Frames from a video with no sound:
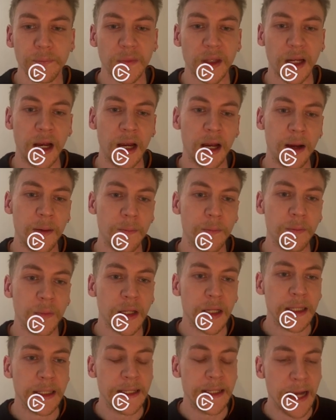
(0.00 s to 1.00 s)

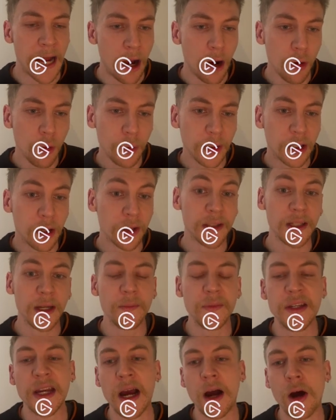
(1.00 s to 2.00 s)
Now we got them
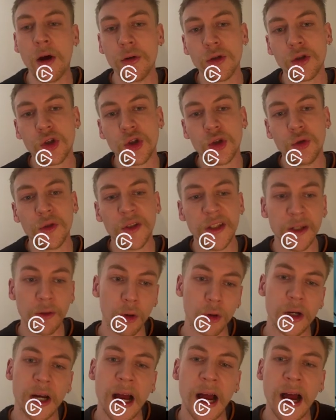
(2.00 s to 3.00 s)
down to 0
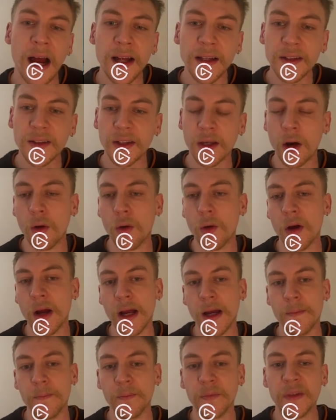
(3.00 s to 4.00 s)
cards, so
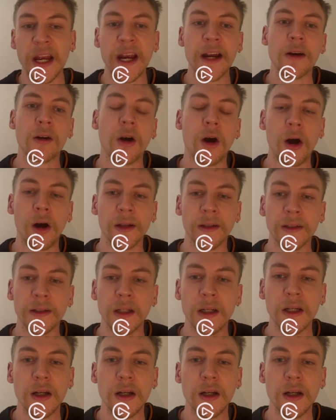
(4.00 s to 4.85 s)
they're on